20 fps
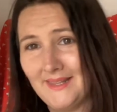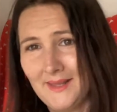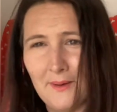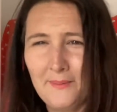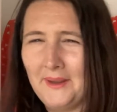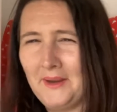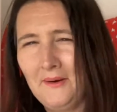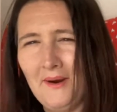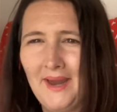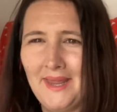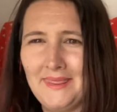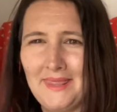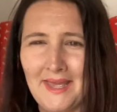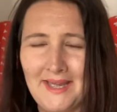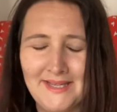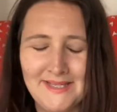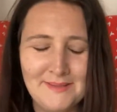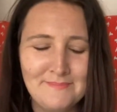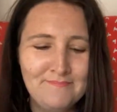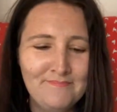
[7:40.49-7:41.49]
that'd be great,
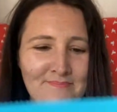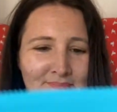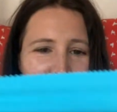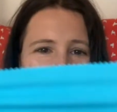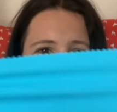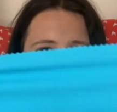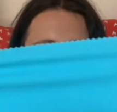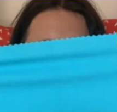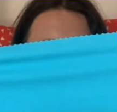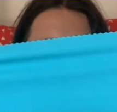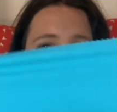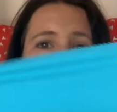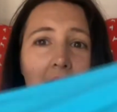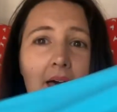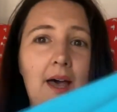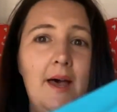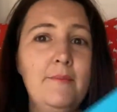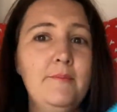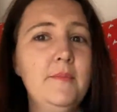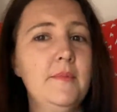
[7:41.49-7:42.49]

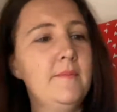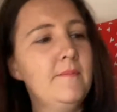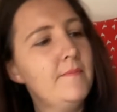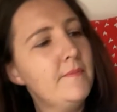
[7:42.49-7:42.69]
thanks.